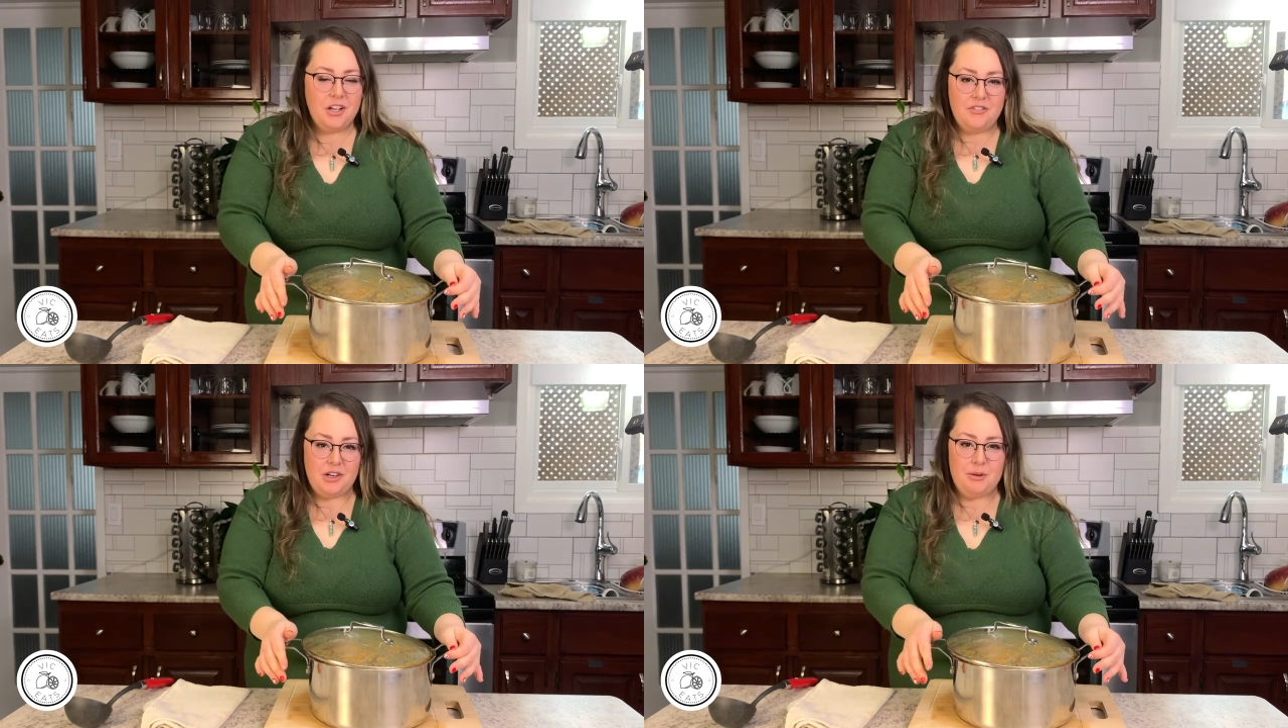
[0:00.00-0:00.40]

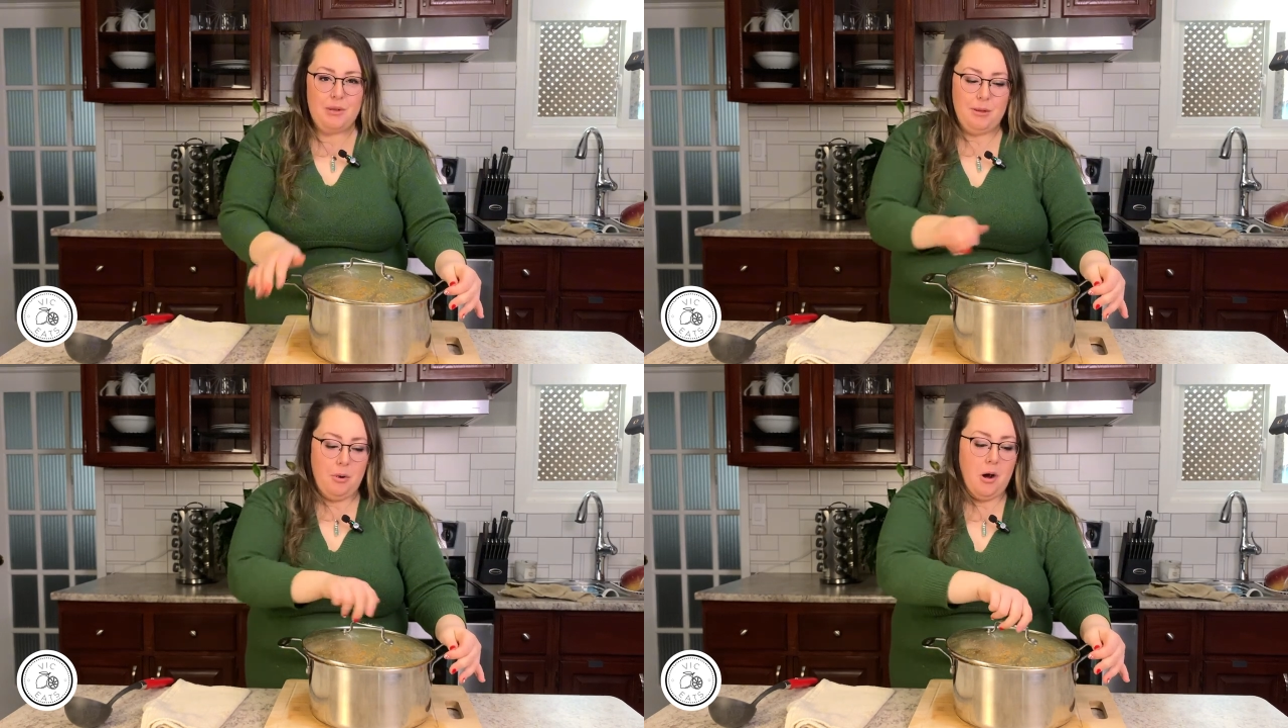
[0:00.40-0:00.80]
a very
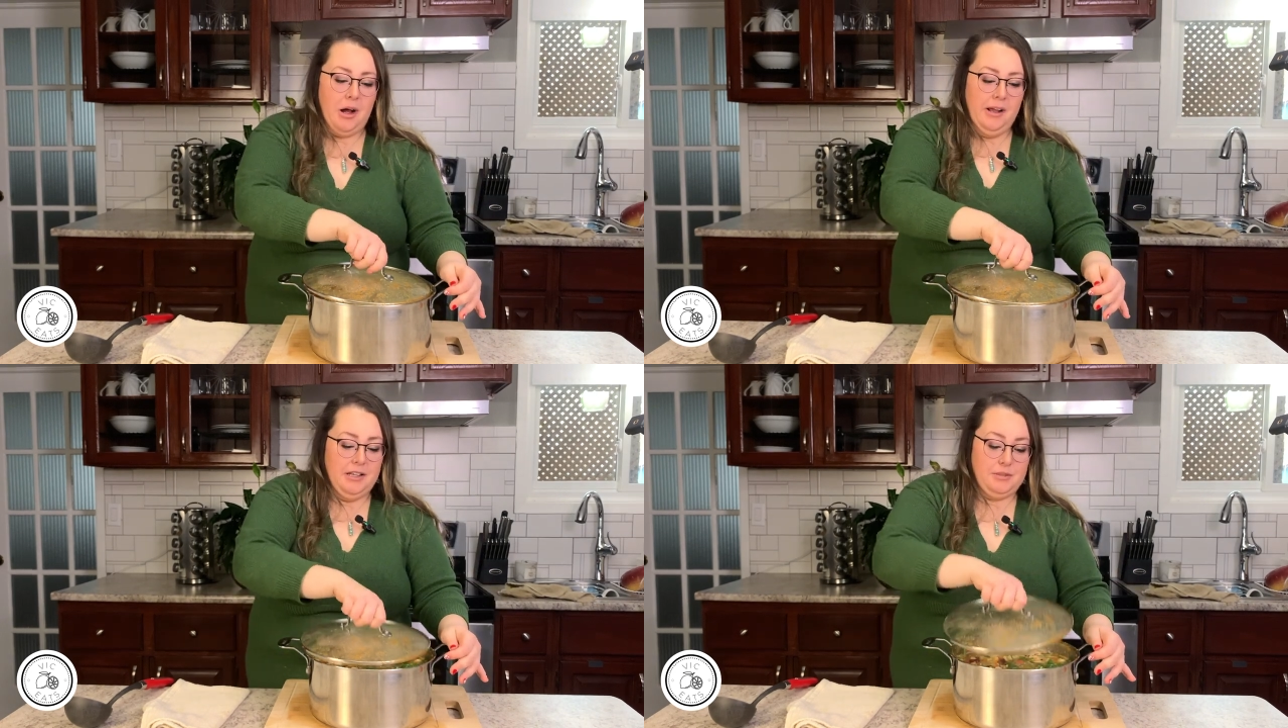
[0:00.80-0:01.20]
big
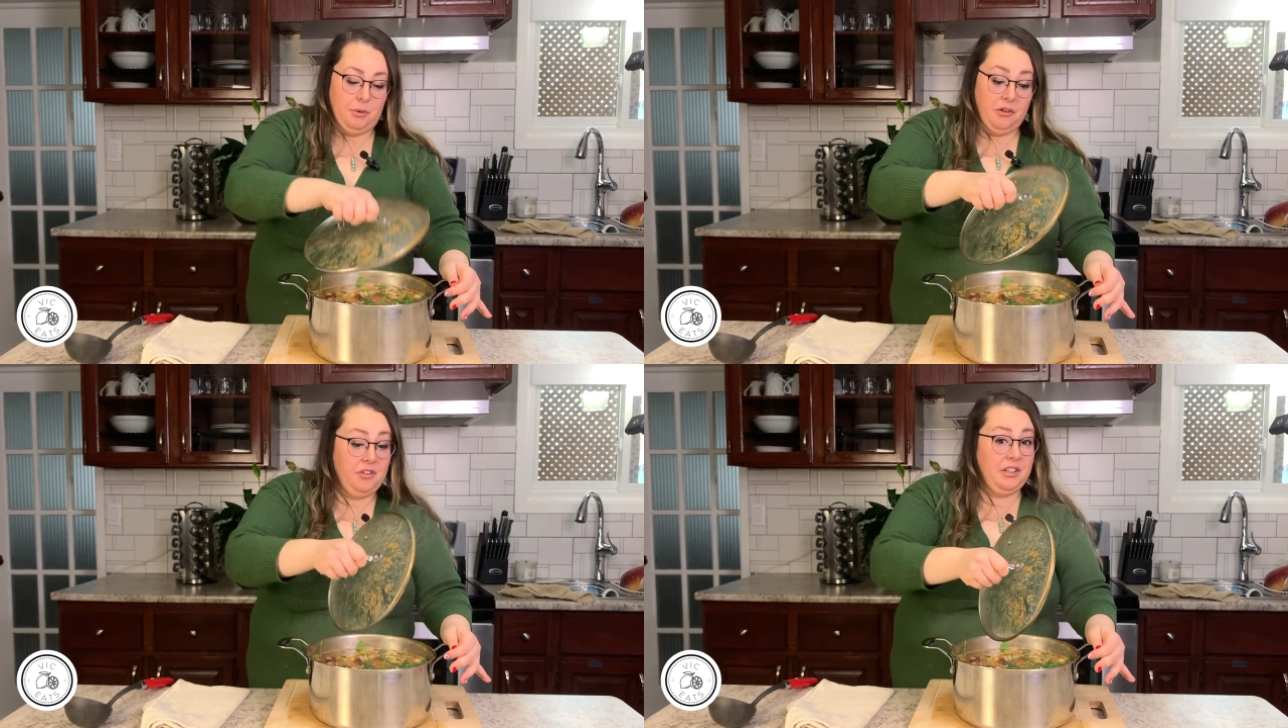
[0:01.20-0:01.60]
pot. It's
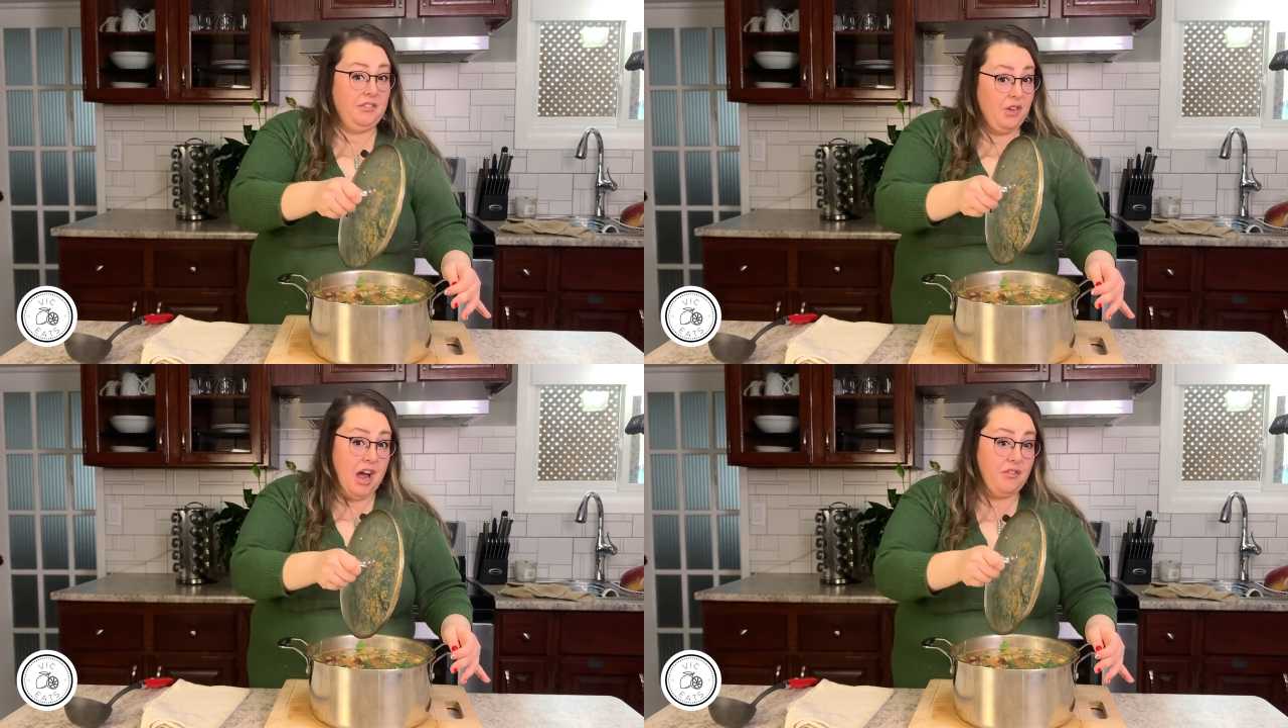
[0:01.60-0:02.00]
perfect
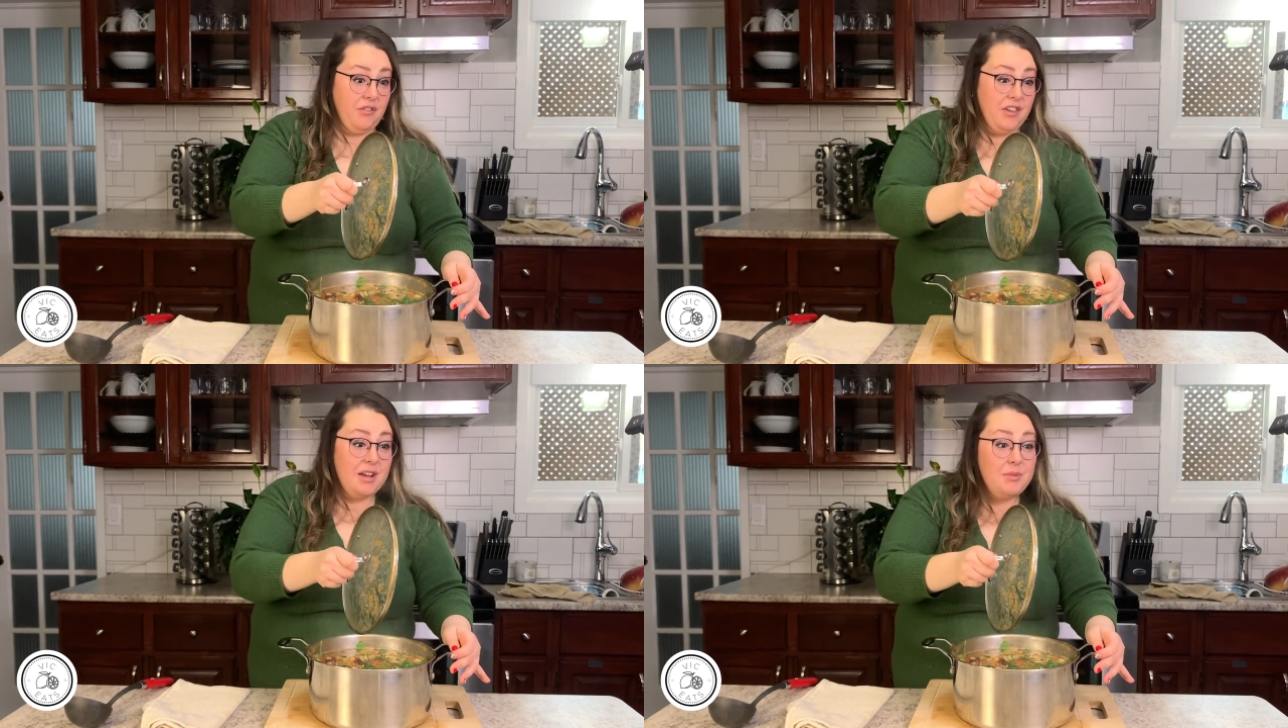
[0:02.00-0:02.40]
if you have a
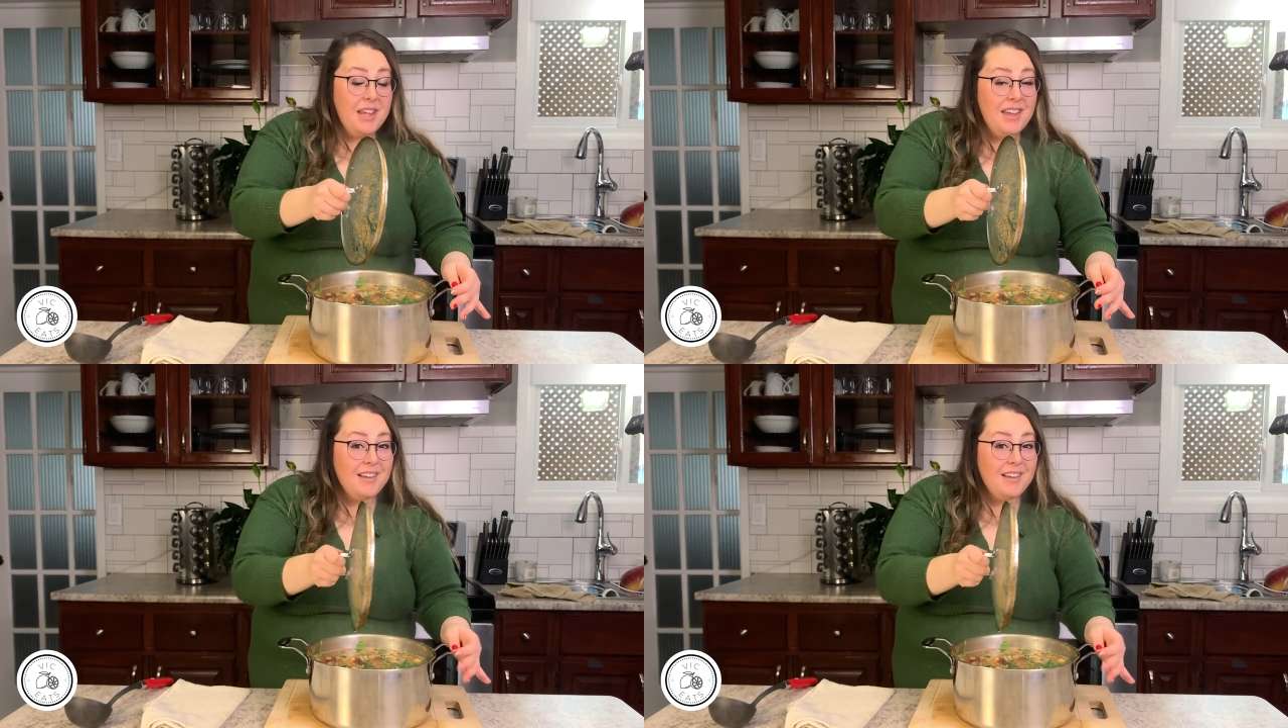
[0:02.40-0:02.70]
family.